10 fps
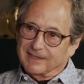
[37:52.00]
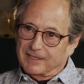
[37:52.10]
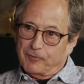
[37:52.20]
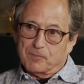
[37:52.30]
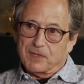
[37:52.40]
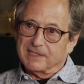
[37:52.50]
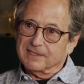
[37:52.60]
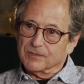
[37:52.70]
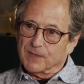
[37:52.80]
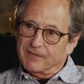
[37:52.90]
in different
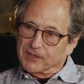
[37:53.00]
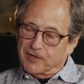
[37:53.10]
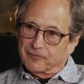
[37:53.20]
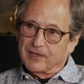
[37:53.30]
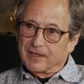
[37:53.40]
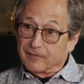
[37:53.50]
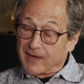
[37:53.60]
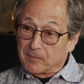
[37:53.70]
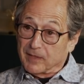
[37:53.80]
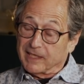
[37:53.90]
places. We have a lot of
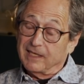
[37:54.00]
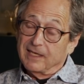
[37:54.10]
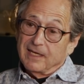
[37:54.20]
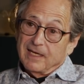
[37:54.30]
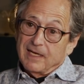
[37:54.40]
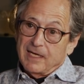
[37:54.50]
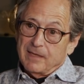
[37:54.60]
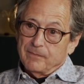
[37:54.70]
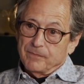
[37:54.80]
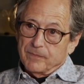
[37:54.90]
family.
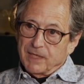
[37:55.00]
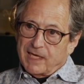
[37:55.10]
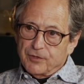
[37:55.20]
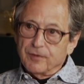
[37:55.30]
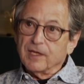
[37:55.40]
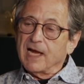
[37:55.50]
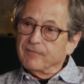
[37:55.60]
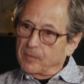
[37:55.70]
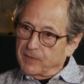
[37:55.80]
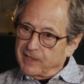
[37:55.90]
But I do think I have
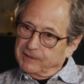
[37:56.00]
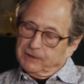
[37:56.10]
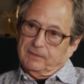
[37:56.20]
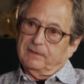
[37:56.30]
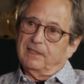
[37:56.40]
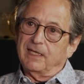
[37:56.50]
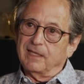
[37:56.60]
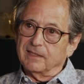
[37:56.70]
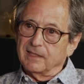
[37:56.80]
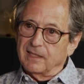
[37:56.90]
an obligation.
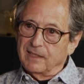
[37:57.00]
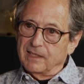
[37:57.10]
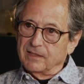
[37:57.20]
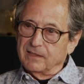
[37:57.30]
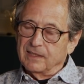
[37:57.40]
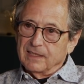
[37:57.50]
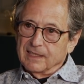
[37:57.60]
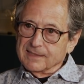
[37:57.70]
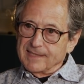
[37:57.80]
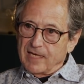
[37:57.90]
And I think
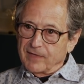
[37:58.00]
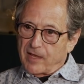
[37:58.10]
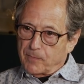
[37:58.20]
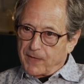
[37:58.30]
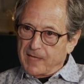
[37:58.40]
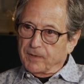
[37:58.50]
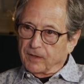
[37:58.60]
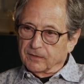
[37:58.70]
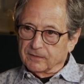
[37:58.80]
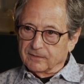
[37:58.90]
instead of another paper
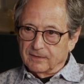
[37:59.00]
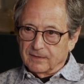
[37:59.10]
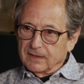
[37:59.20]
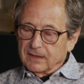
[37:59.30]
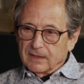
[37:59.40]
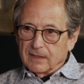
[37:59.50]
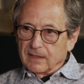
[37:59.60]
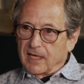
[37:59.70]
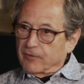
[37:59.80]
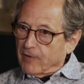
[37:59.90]
on
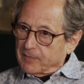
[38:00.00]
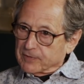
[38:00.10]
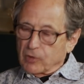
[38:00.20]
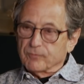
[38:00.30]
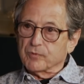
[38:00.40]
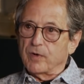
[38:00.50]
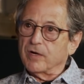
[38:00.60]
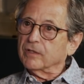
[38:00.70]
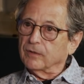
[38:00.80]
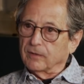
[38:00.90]
how ribosomes
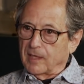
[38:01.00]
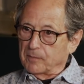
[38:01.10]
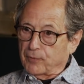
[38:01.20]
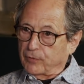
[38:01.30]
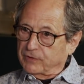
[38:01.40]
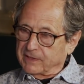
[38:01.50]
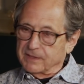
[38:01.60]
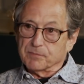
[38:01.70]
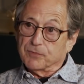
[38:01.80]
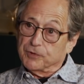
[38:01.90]
work or how
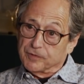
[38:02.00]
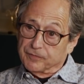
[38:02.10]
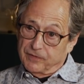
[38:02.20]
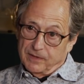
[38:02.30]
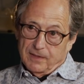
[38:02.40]
proteins move,